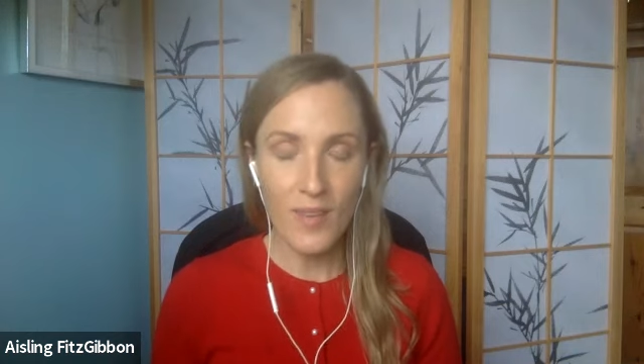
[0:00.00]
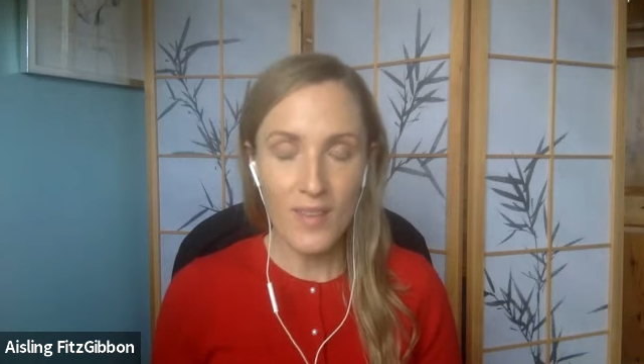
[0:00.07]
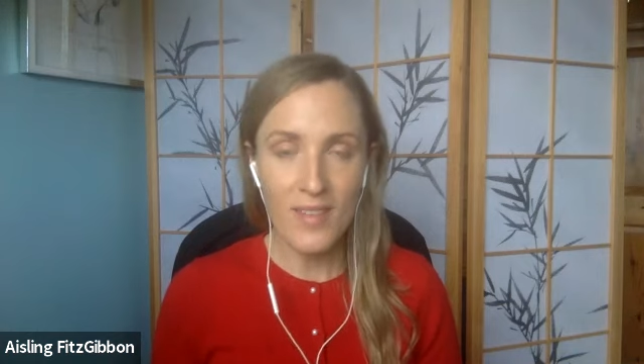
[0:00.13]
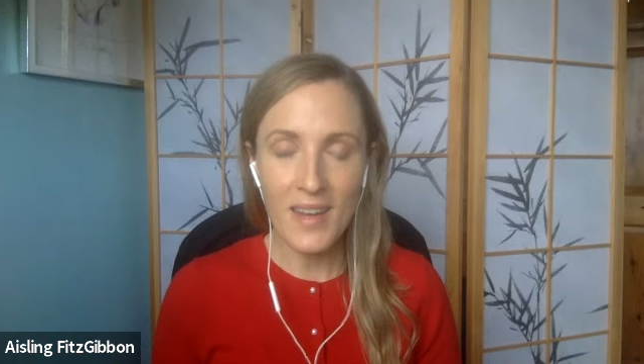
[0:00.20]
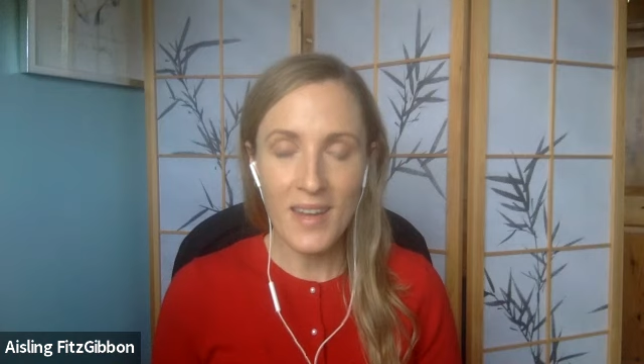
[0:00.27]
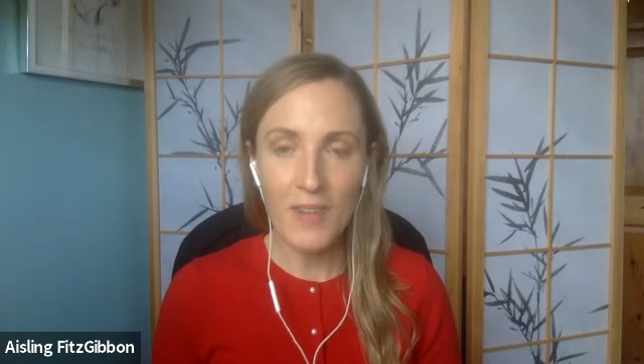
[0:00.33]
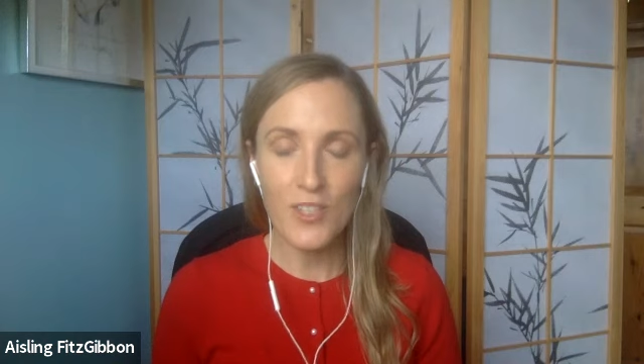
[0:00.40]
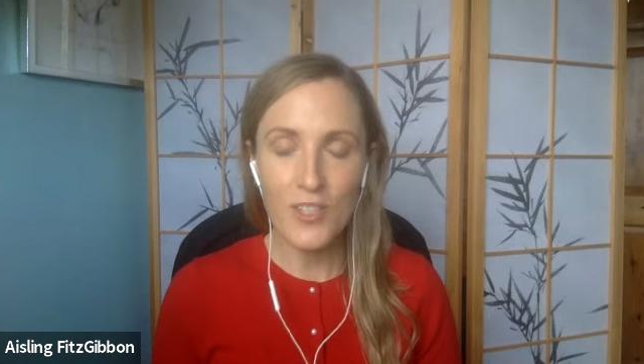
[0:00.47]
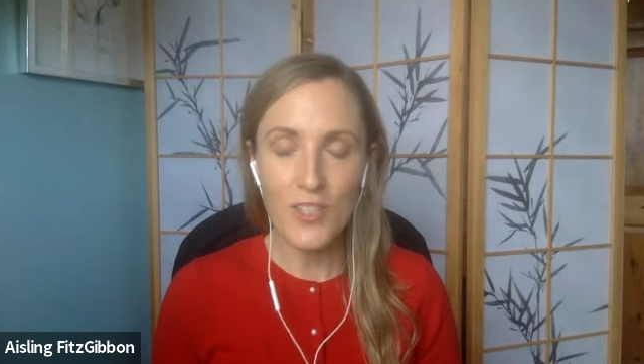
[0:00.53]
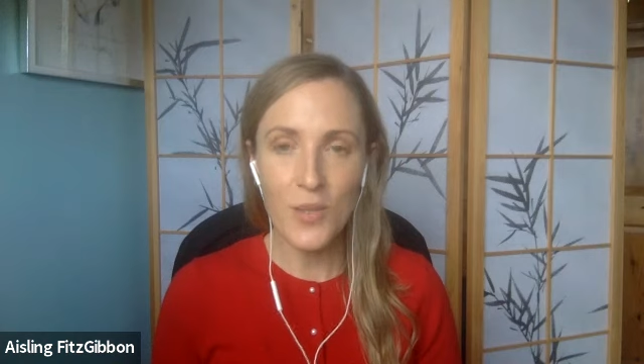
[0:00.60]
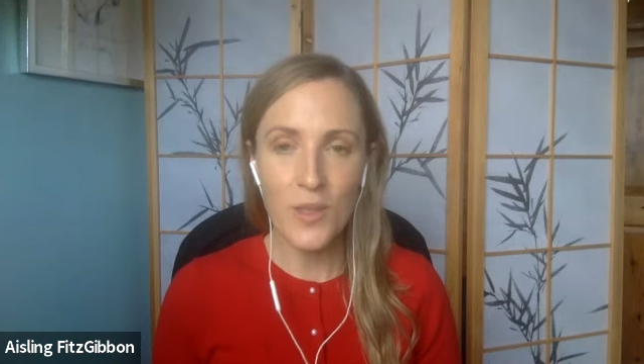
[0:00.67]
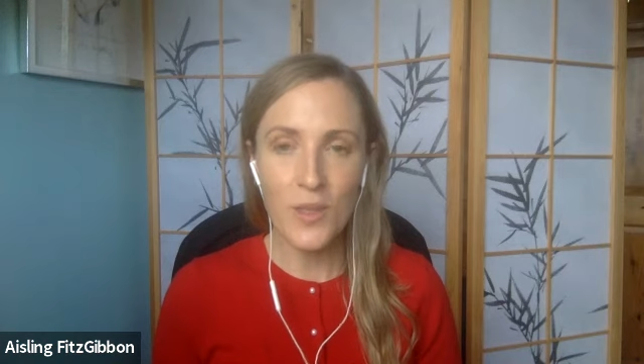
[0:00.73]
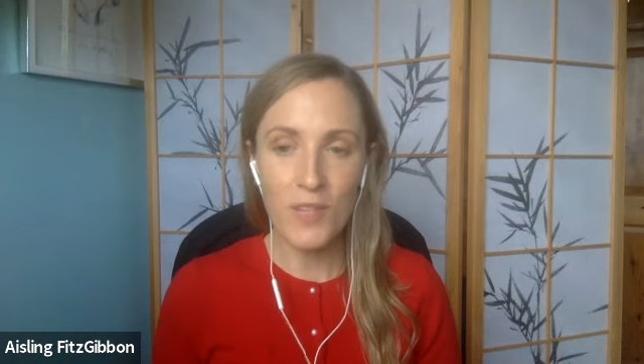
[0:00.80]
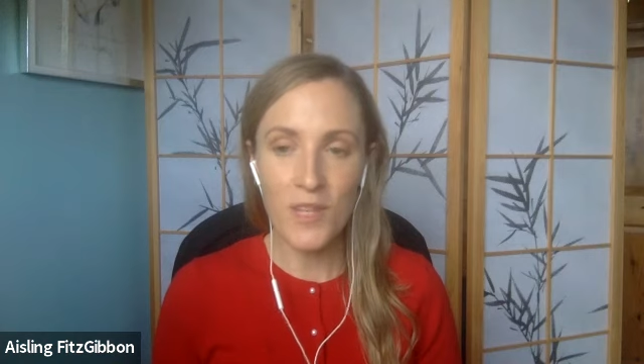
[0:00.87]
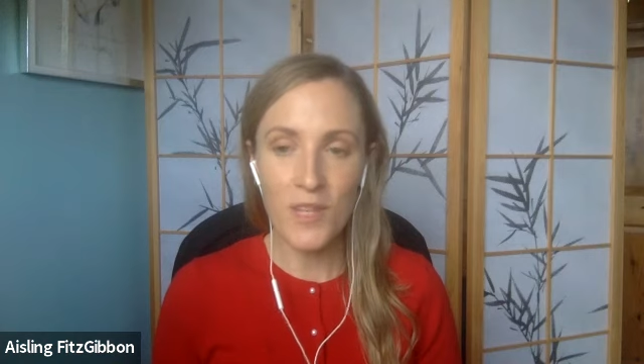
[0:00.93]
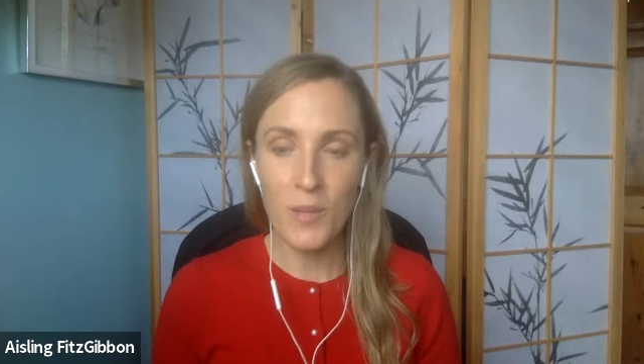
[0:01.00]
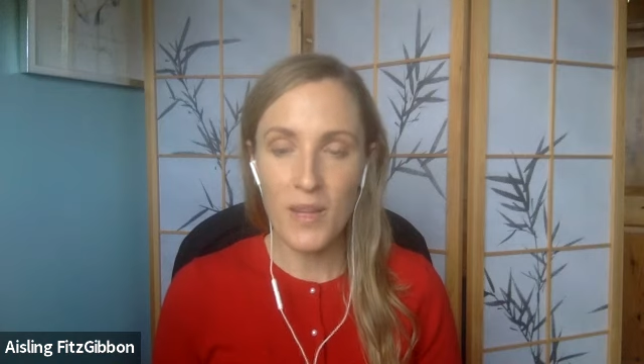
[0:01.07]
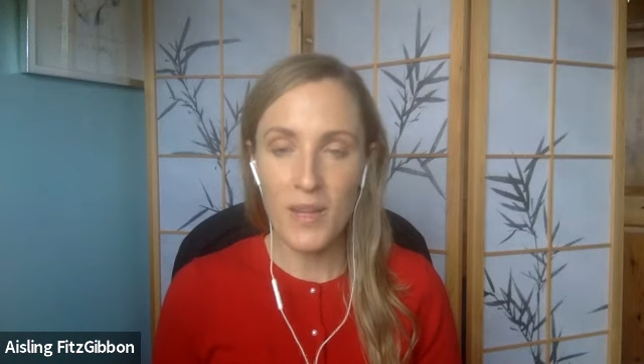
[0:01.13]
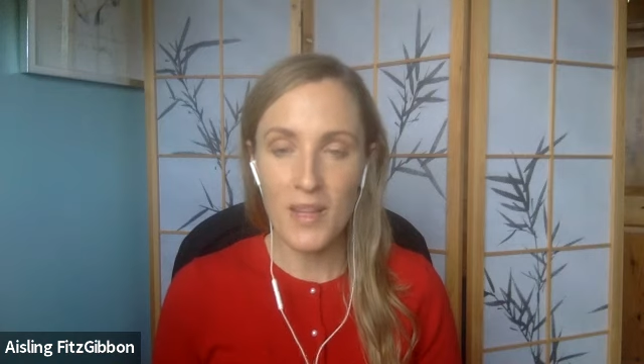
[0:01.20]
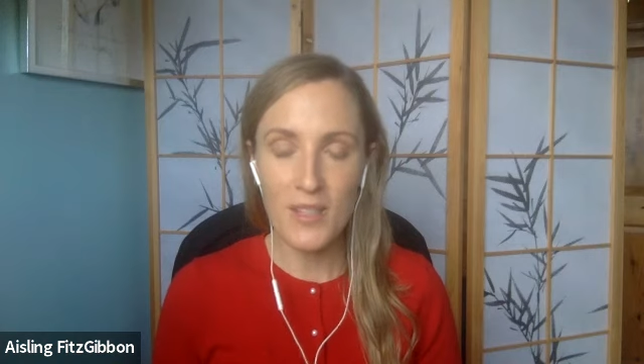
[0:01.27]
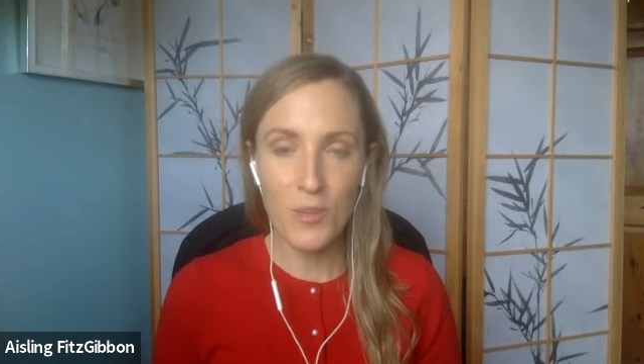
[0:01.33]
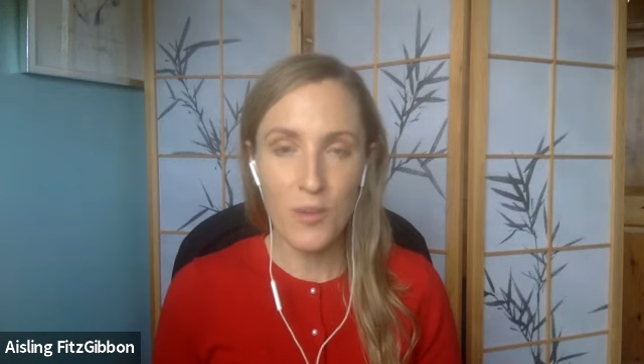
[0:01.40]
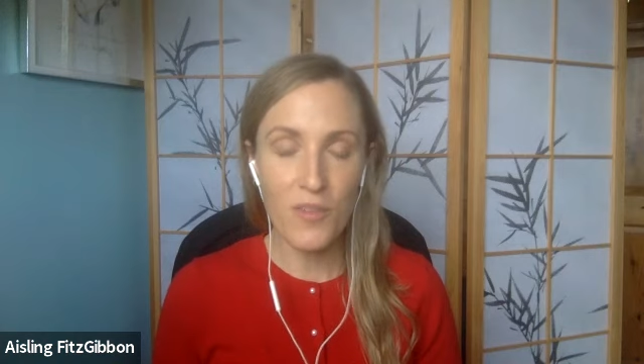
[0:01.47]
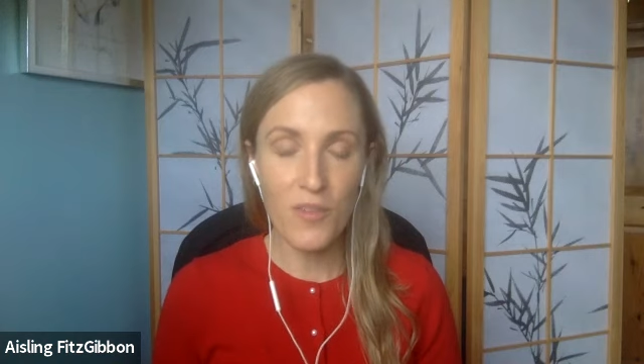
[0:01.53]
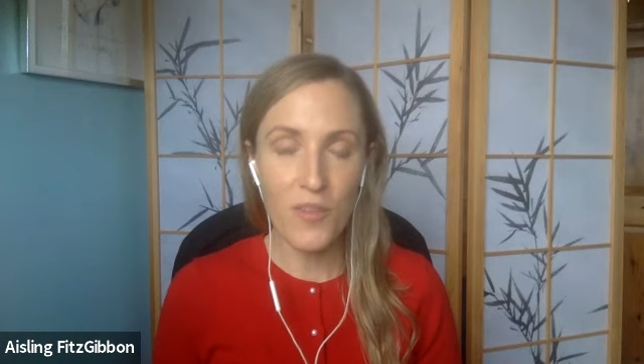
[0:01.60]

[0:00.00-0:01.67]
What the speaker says: sent out to you on the replay. So if